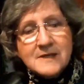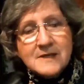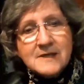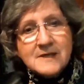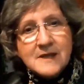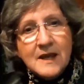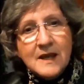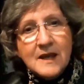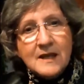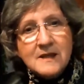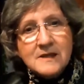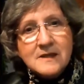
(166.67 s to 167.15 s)

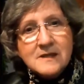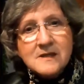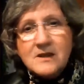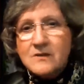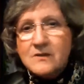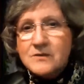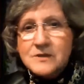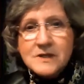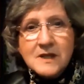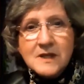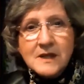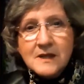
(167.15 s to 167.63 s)
sense,
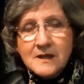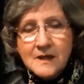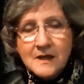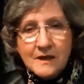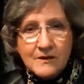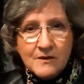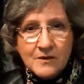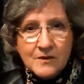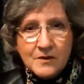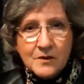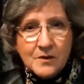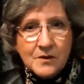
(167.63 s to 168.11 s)
go see
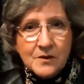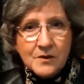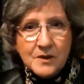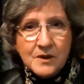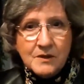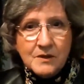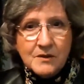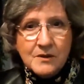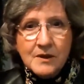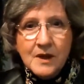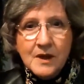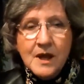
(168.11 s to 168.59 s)
another lawyer.